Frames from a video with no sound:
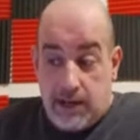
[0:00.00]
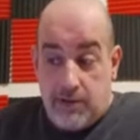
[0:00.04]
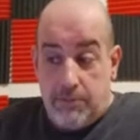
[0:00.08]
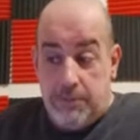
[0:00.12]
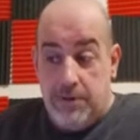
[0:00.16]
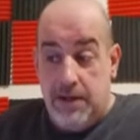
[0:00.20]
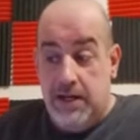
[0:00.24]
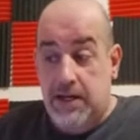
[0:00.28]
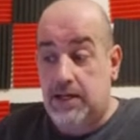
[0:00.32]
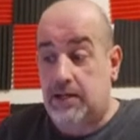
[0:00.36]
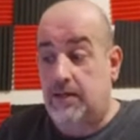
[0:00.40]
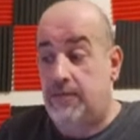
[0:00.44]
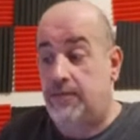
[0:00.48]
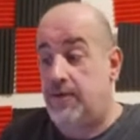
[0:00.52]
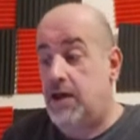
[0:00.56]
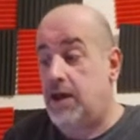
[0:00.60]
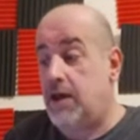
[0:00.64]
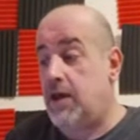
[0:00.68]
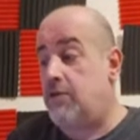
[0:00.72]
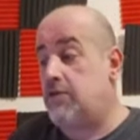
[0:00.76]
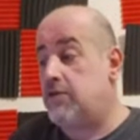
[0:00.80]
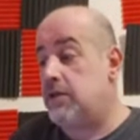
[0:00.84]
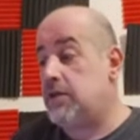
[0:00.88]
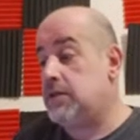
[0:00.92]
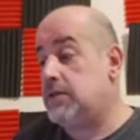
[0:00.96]
an Alpina
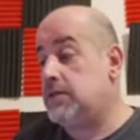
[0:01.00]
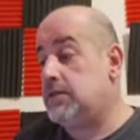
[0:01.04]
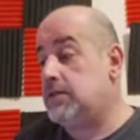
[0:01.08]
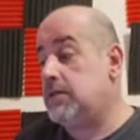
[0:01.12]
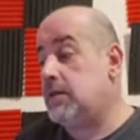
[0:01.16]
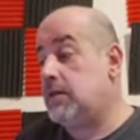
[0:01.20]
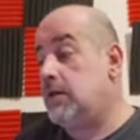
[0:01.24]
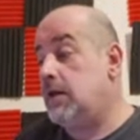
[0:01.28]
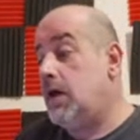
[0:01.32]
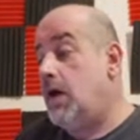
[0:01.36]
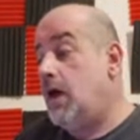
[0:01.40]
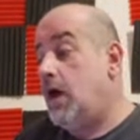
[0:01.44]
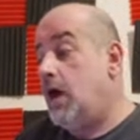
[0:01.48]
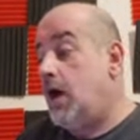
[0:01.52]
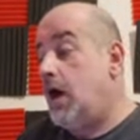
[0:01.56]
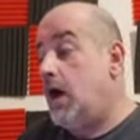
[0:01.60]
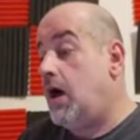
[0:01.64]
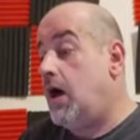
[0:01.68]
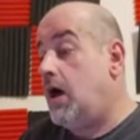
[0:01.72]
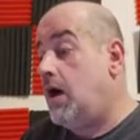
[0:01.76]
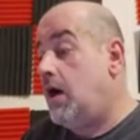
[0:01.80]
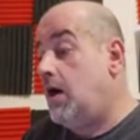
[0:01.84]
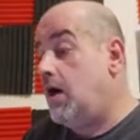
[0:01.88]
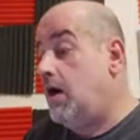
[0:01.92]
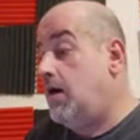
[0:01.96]
variant.
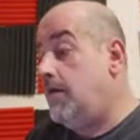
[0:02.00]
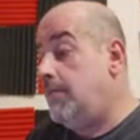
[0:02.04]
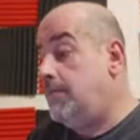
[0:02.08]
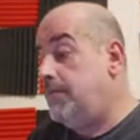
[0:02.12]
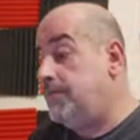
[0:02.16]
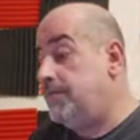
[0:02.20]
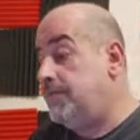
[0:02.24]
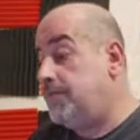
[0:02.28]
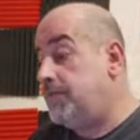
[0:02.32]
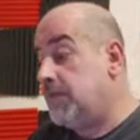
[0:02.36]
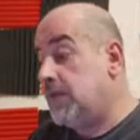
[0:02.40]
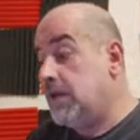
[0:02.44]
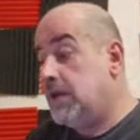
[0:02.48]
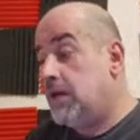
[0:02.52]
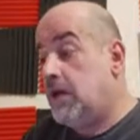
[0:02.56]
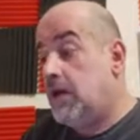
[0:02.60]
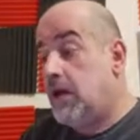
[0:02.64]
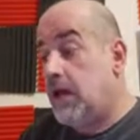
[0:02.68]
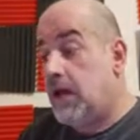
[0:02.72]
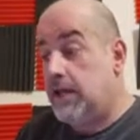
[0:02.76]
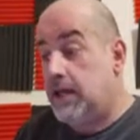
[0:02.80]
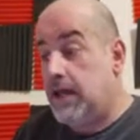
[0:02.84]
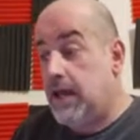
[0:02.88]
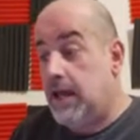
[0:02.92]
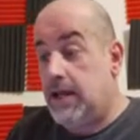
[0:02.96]

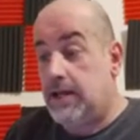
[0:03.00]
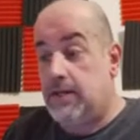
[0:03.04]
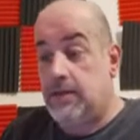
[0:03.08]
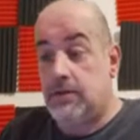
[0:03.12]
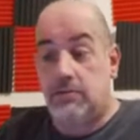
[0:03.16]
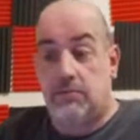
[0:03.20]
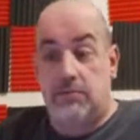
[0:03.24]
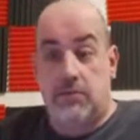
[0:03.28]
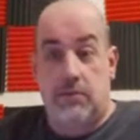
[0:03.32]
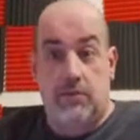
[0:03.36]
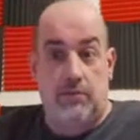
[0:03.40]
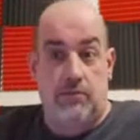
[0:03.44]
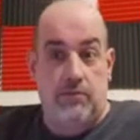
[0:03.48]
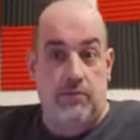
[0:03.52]
Again,